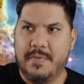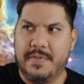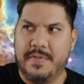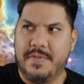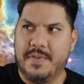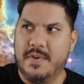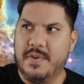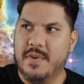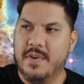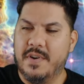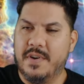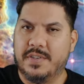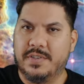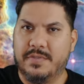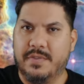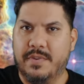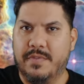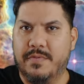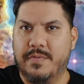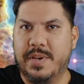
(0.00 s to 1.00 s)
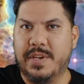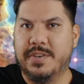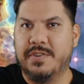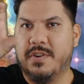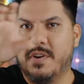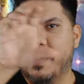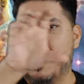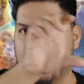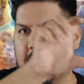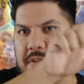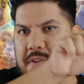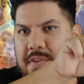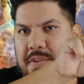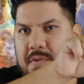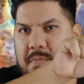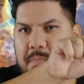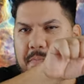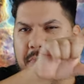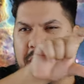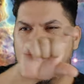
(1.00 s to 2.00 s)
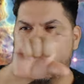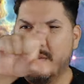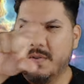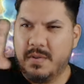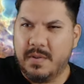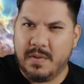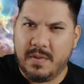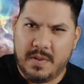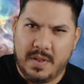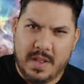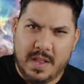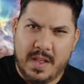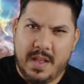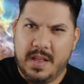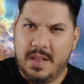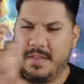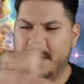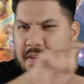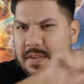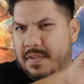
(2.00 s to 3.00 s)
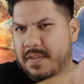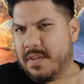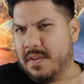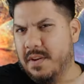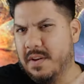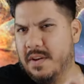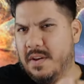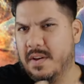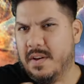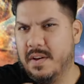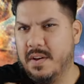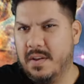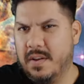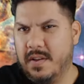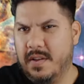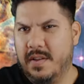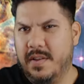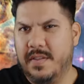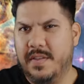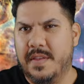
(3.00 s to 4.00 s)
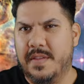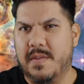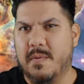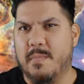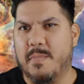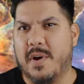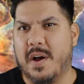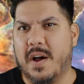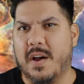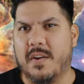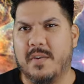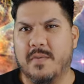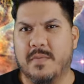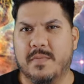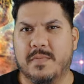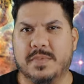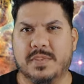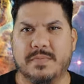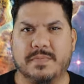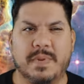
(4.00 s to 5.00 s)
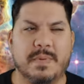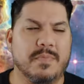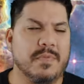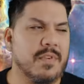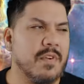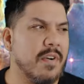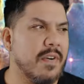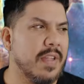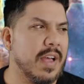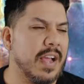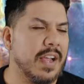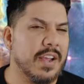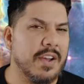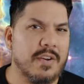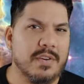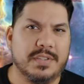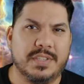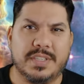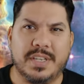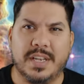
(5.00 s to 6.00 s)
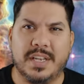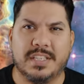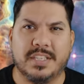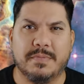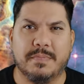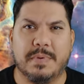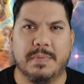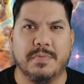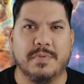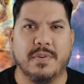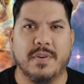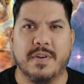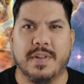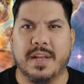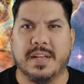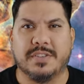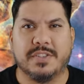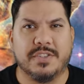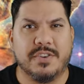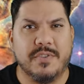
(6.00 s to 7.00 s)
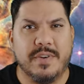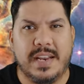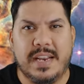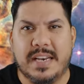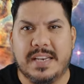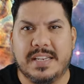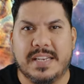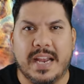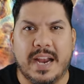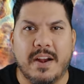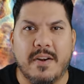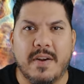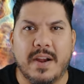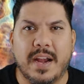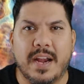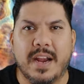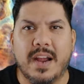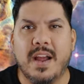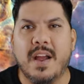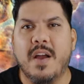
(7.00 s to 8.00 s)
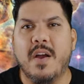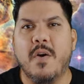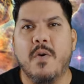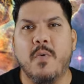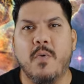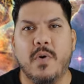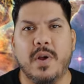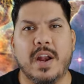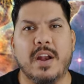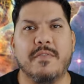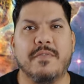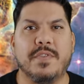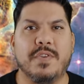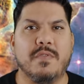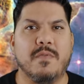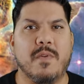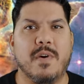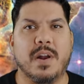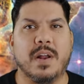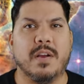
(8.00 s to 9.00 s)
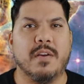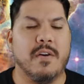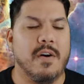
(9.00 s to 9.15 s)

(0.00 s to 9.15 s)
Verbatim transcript: third sort of redraw, then the middle, then the bottom. Some people call that ghosting. Some people call that screen tearing. Whatever you want to